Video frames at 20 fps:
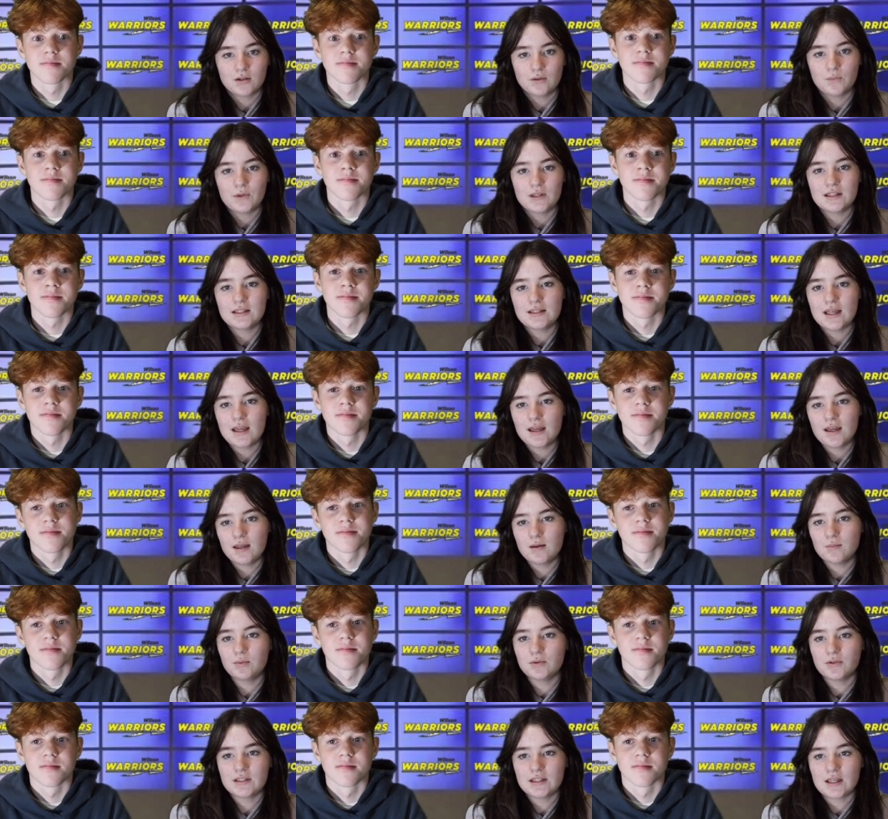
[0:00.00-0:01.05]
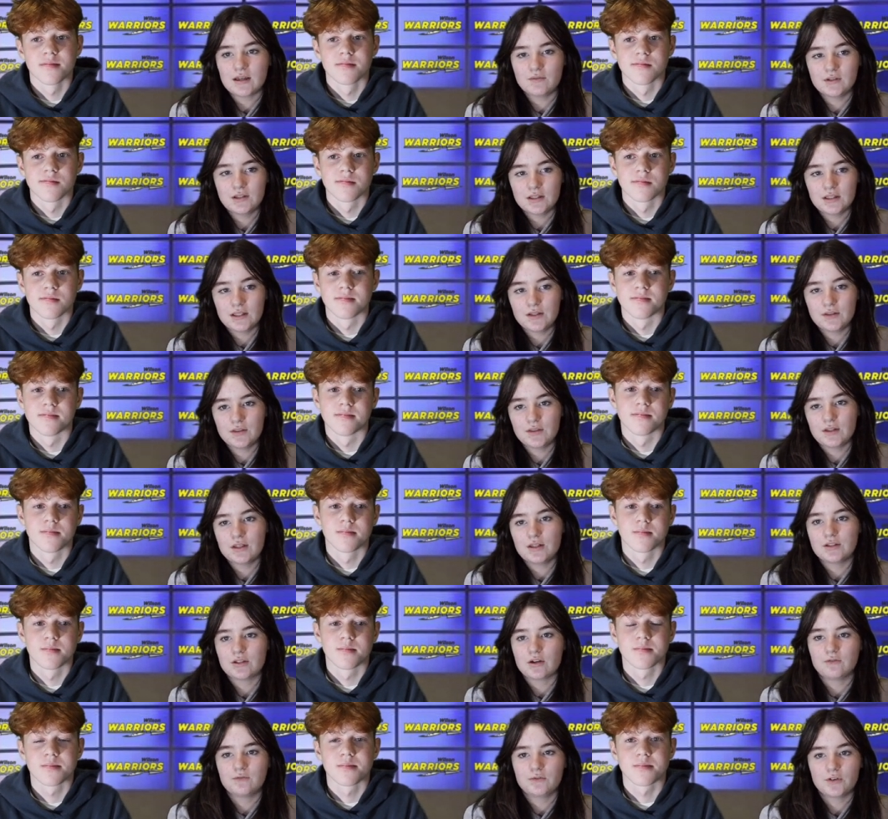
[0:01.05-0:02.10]
Speaker 1: Wednesday, April 17th
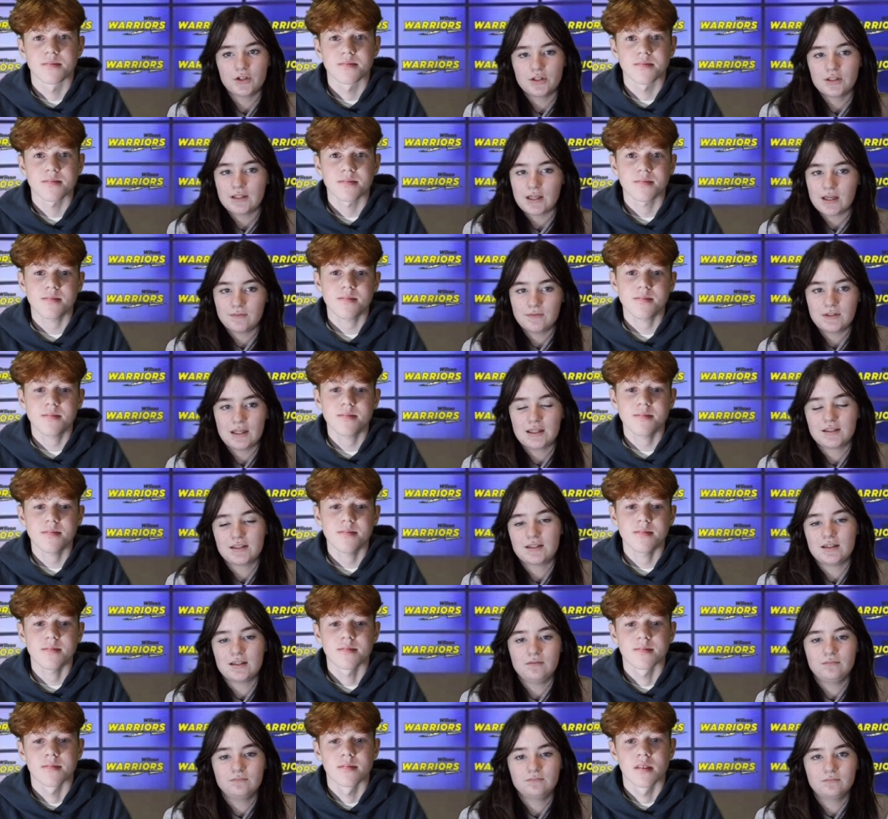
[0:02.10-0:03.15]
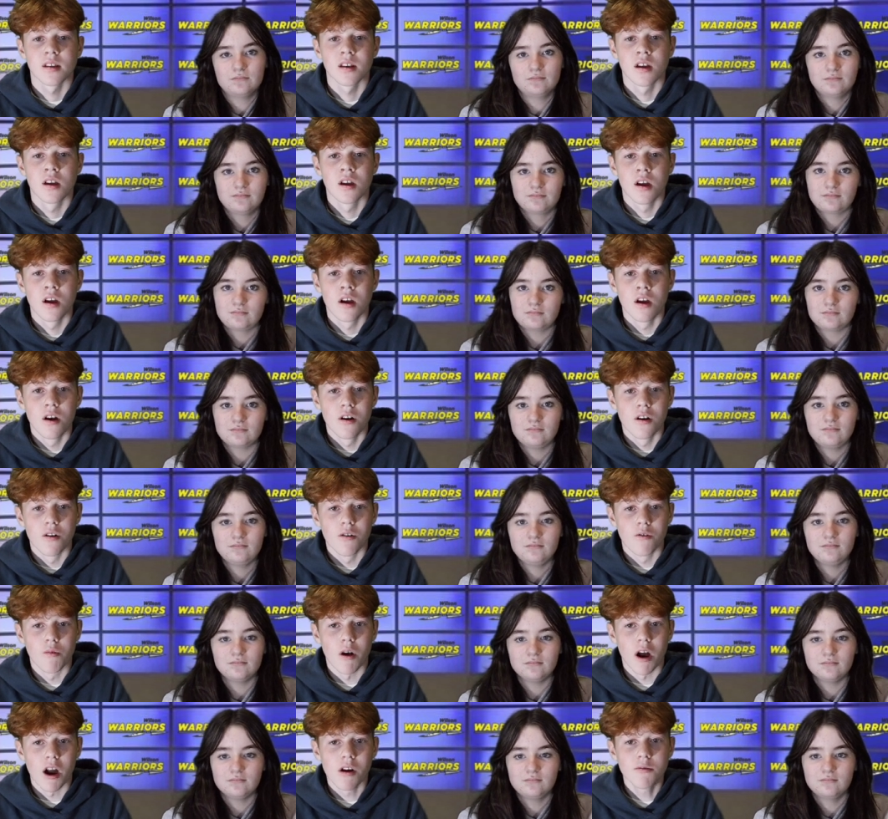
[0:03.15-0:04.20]
is our first day of testing.
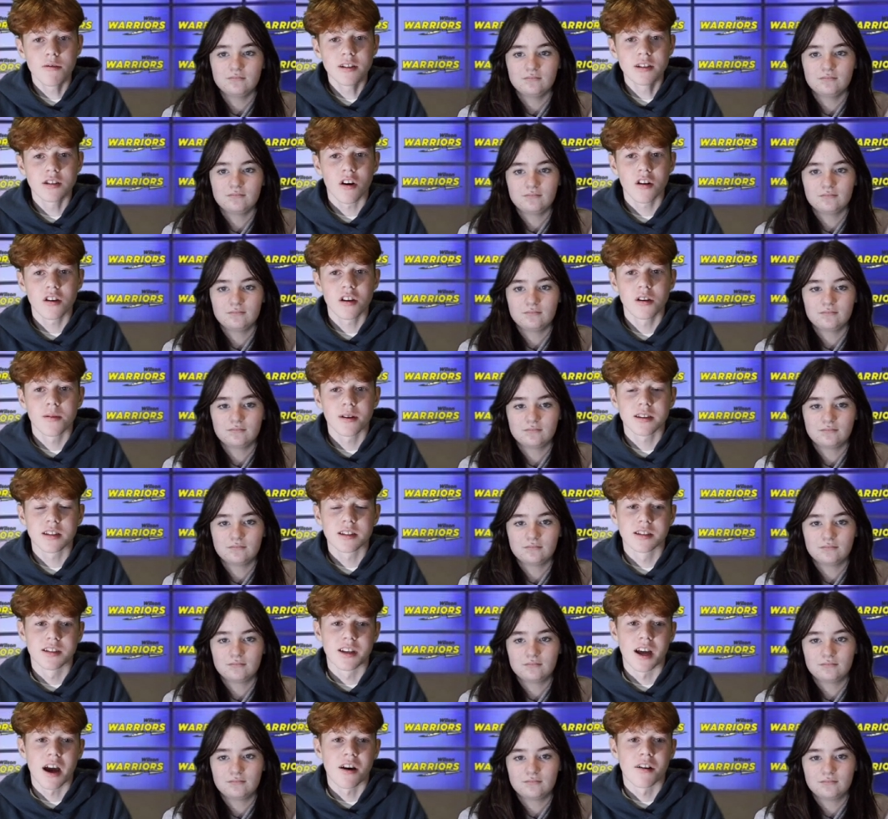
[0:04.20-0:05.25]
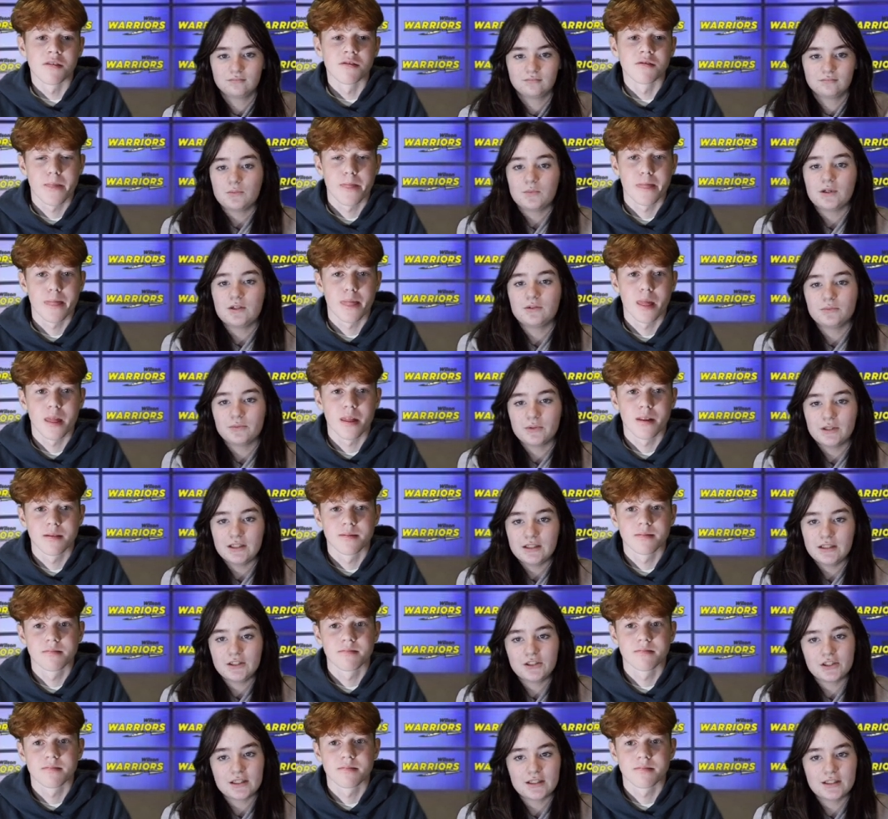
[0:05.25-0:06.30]
Speaker 2: Why are we talking about this now?
Speaker 1: Well,
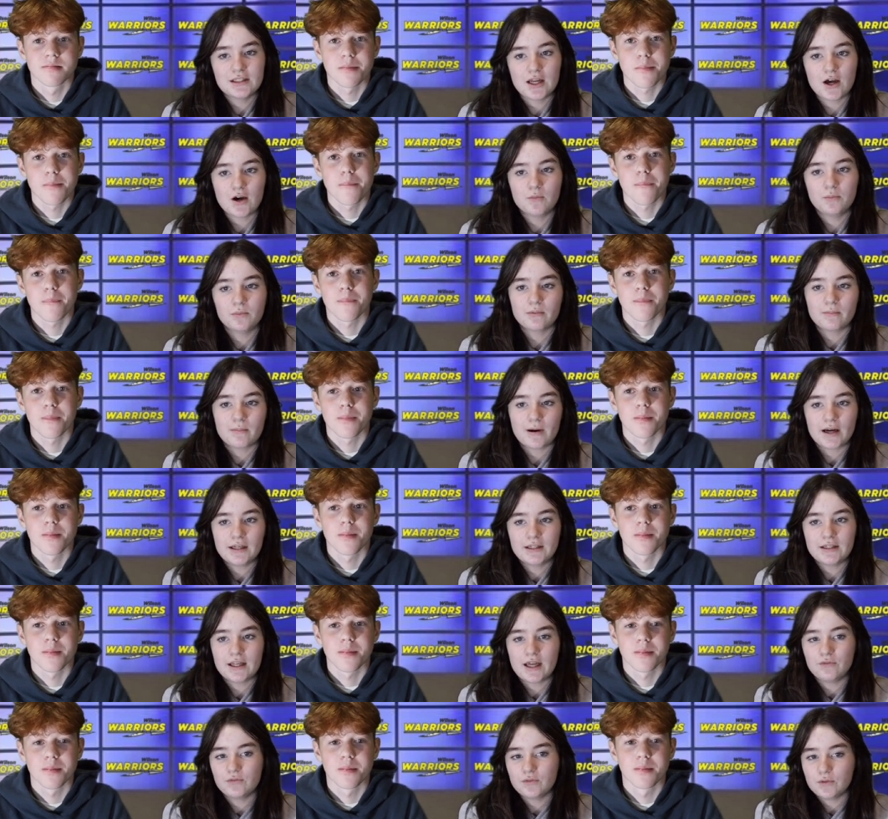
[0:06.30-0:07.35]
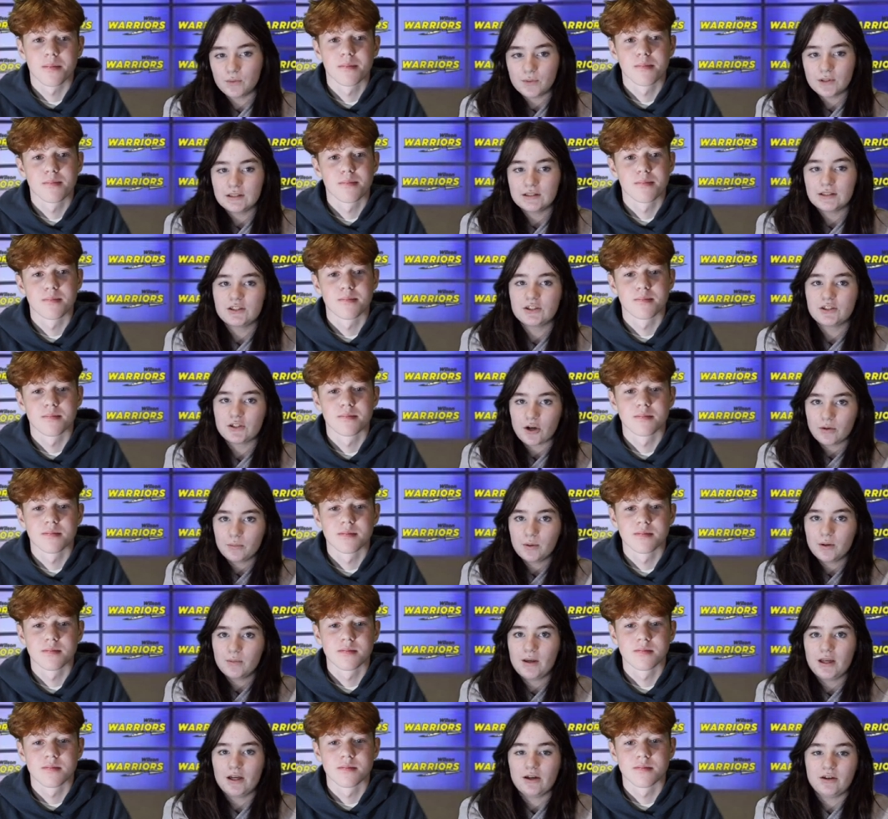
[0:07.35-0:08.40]
really, just to help remind everyone to start
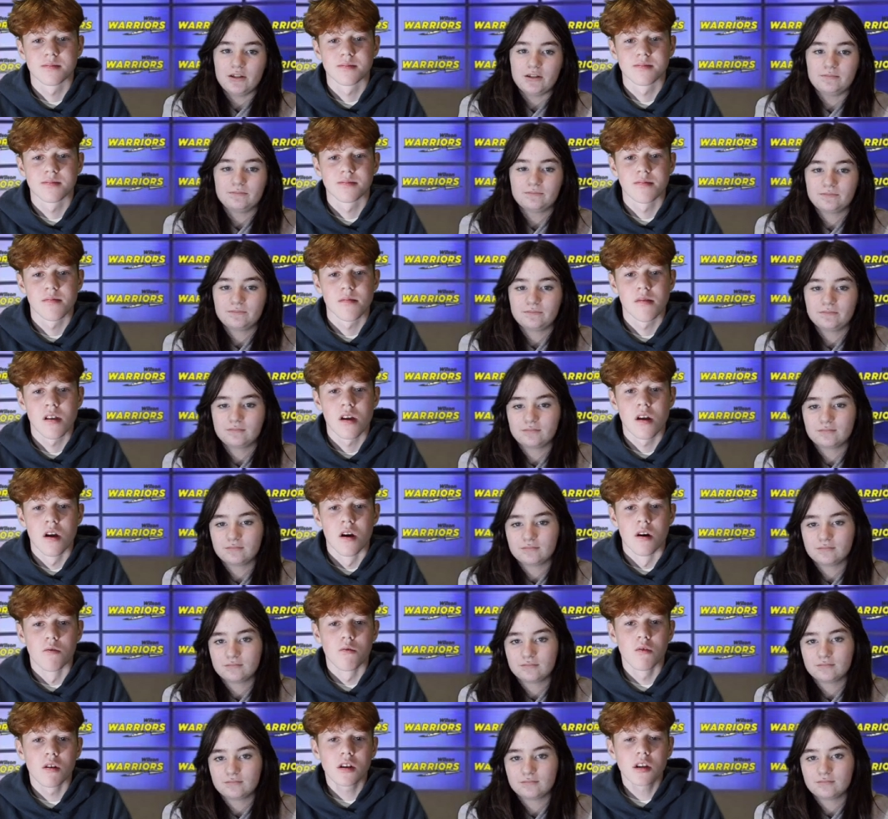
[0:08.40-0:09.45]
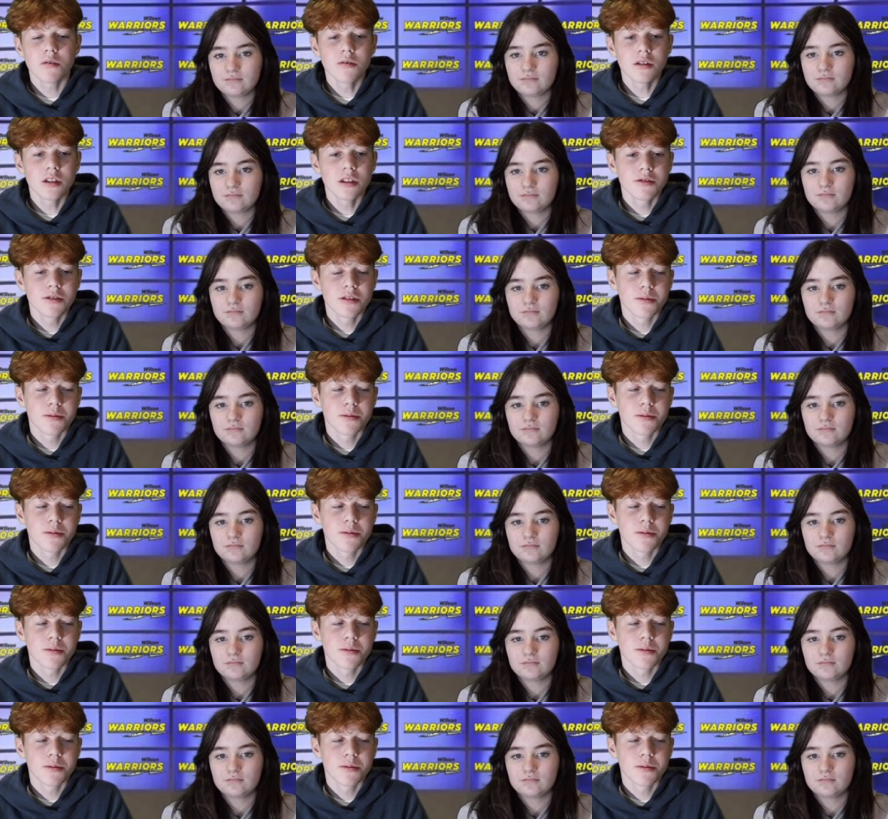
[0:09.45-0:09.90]
preparing.
Speaker 2: What can we do